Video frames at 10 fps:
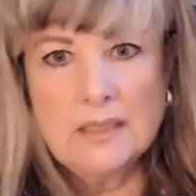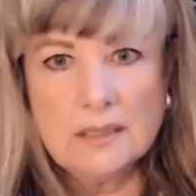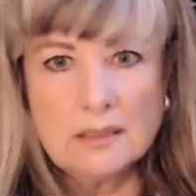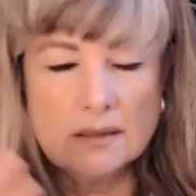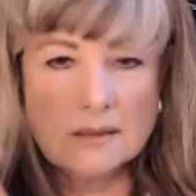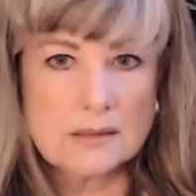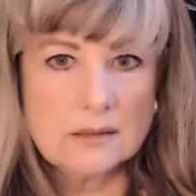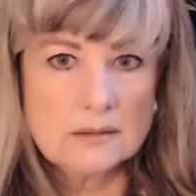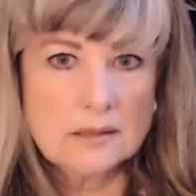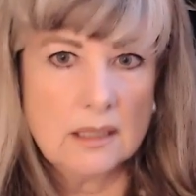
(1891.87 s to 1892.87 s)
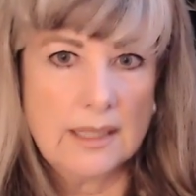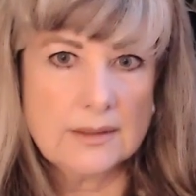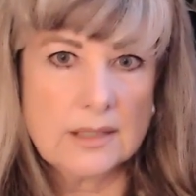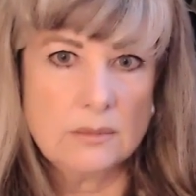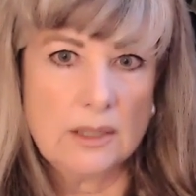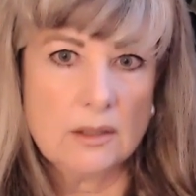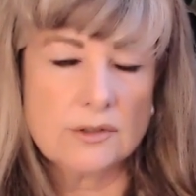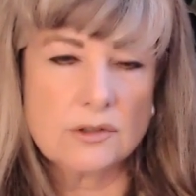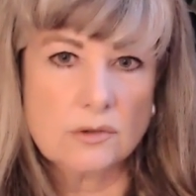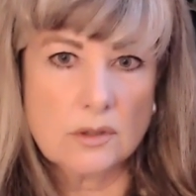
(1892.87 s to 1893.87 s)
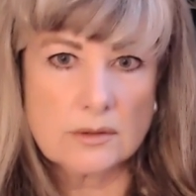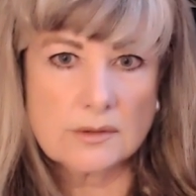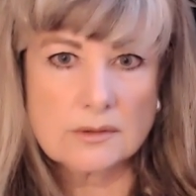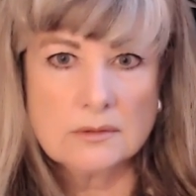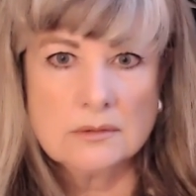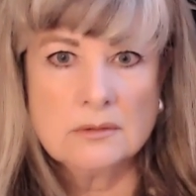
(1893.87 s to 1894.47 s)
is connecting with our source,